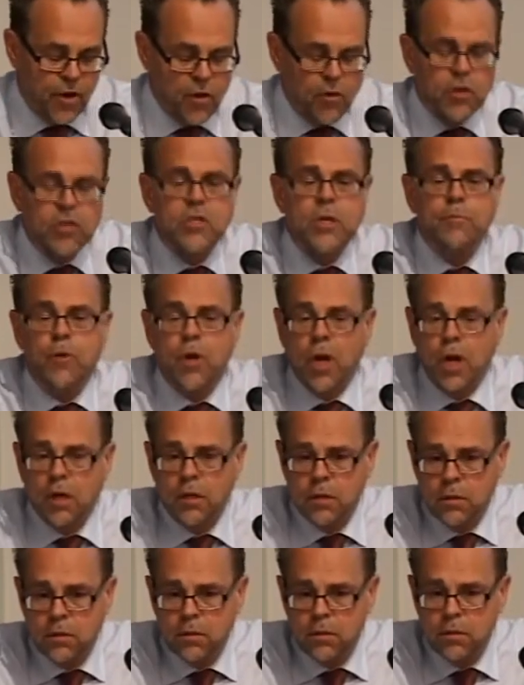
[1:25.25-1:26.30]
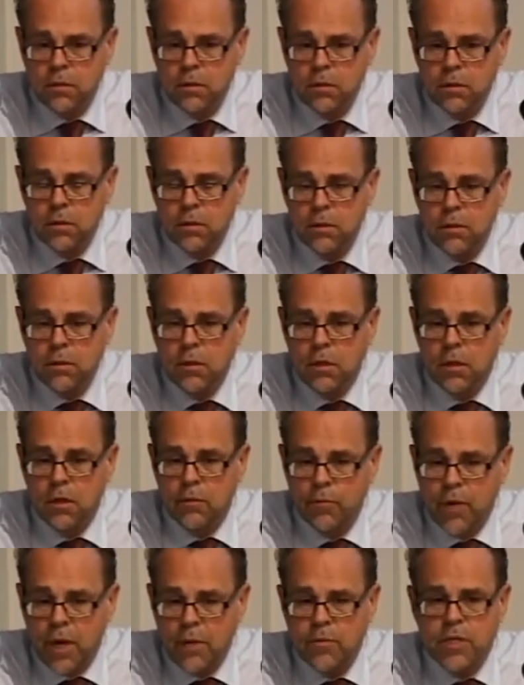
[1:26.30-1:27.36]
very similar.
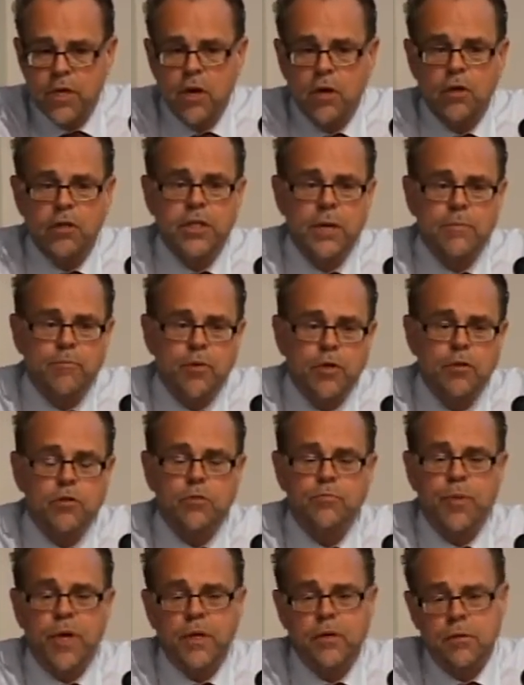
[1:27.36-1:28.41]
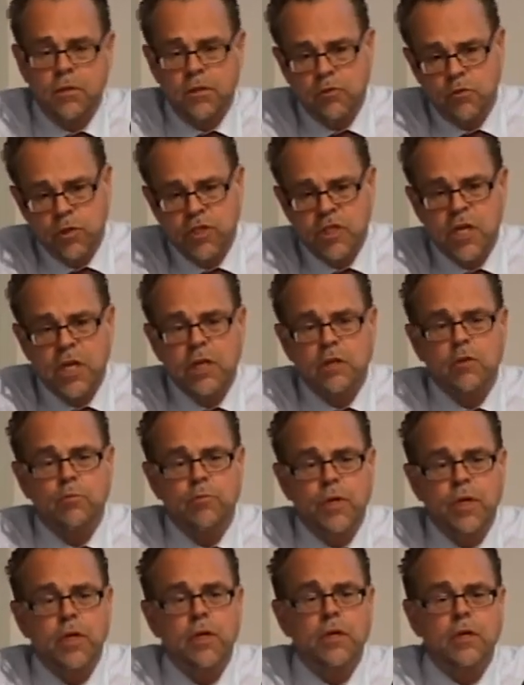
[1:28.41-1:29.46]
Maybe there are temperature spectrums which need
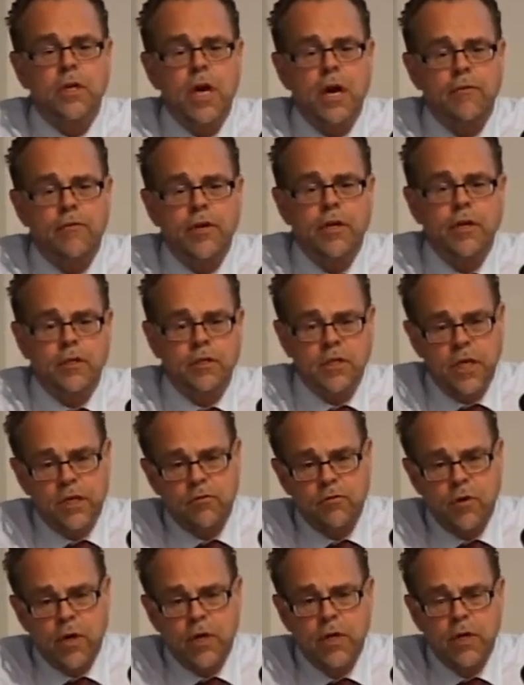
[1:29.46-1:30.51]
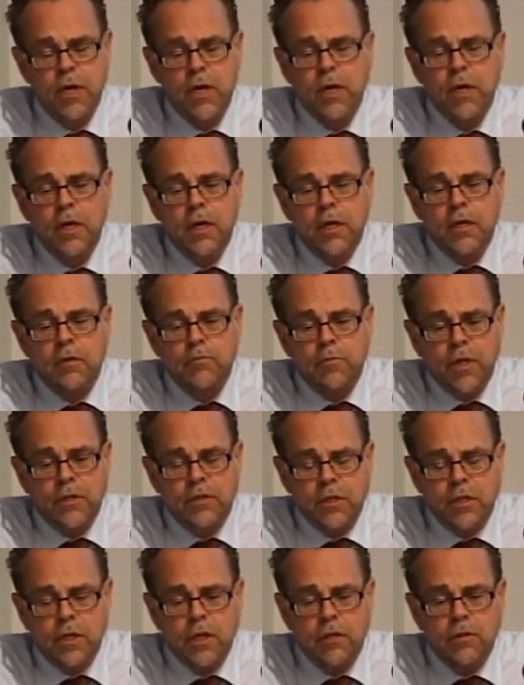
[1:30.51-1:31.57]
to be covered, etc.
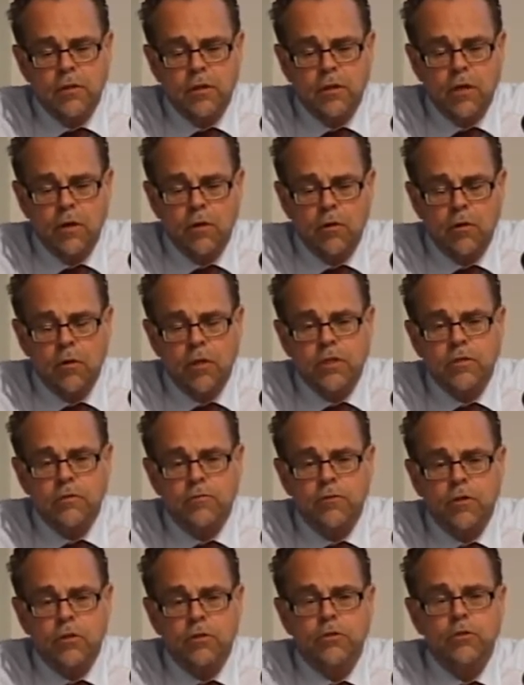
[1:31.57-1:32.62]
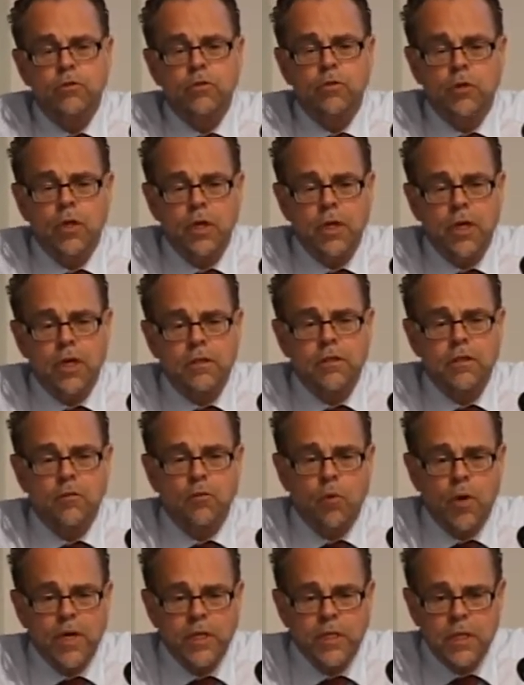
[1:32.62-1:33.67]
But the goal is, of course, to get
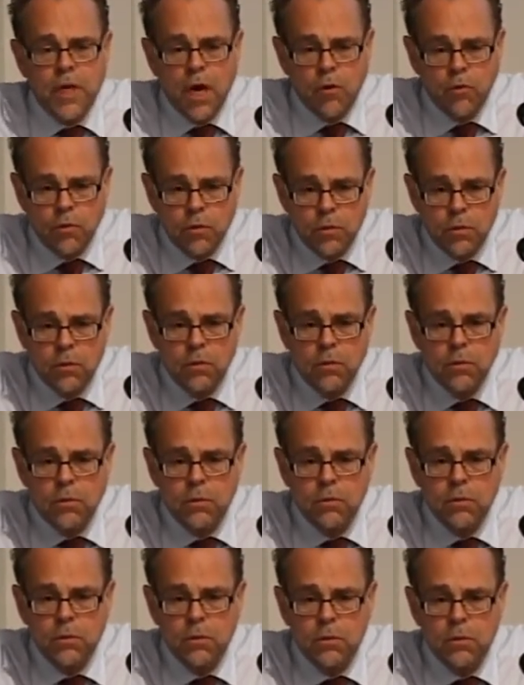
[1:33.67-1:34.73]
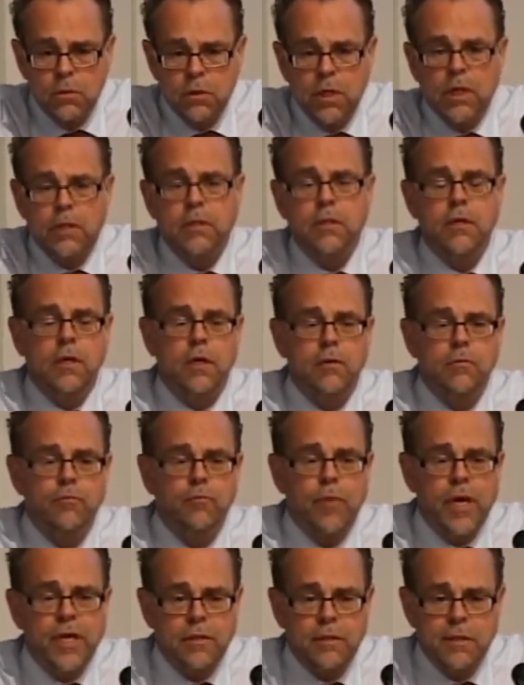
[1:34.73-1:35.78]
the weight down, get the
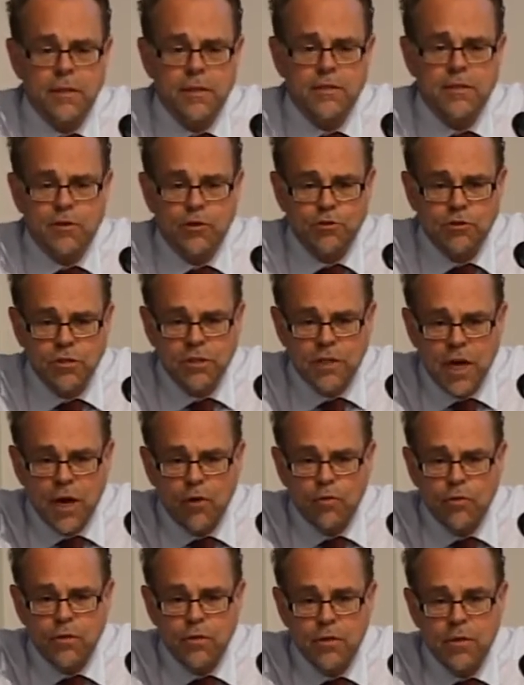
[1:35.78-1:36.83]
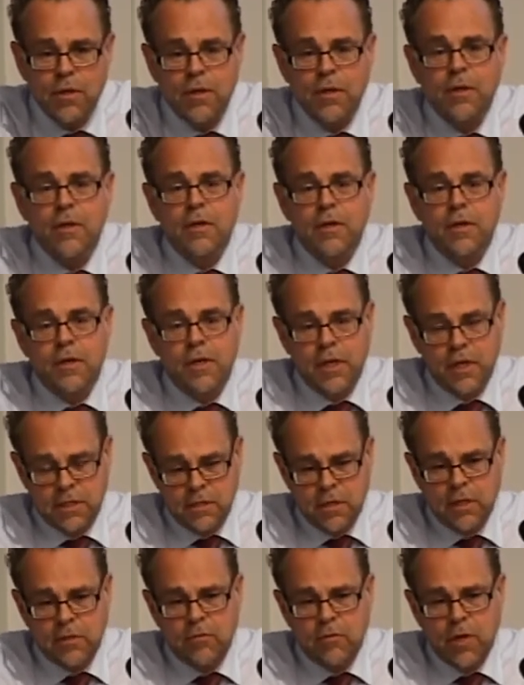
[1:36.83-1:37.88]
maintenance cost down,
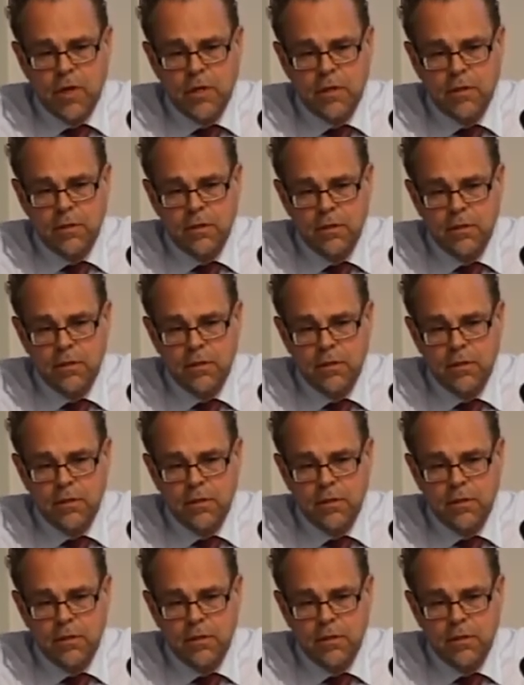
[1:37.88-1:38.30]
etc.